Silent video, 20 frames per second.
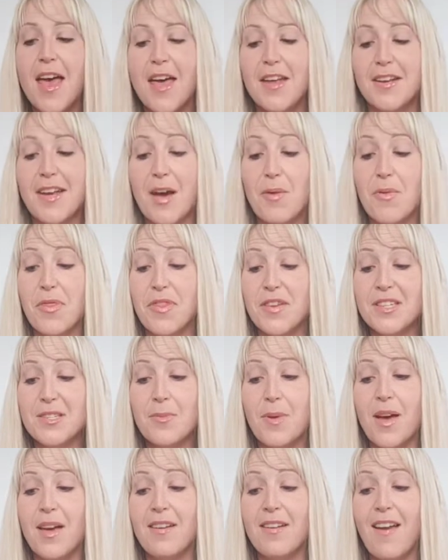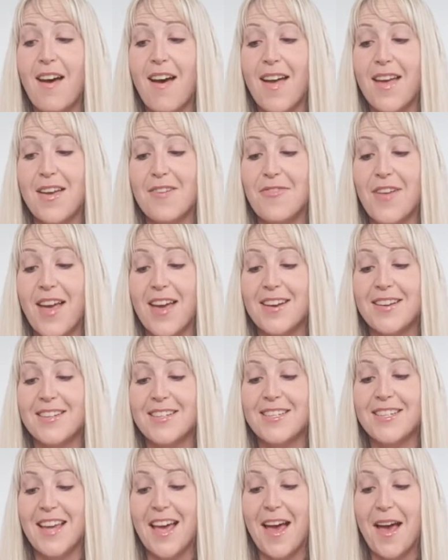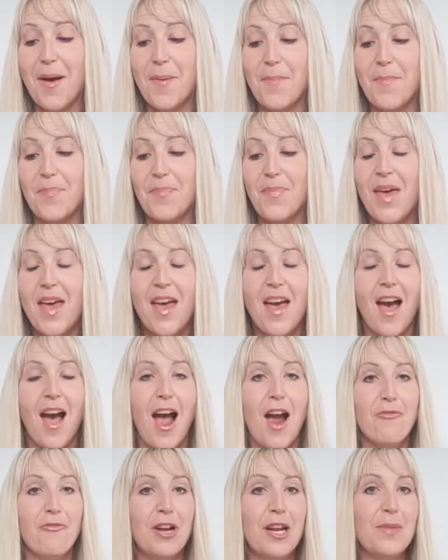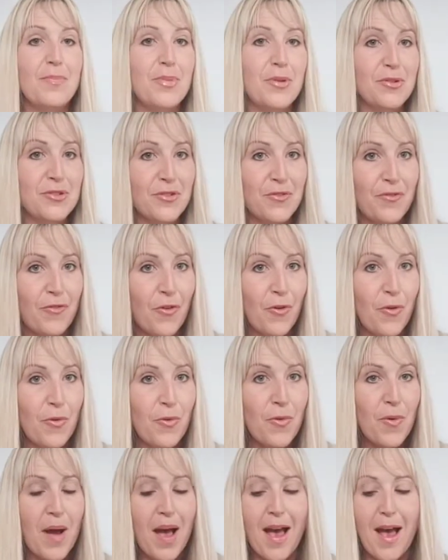Now with this one, I have added a really beautiful,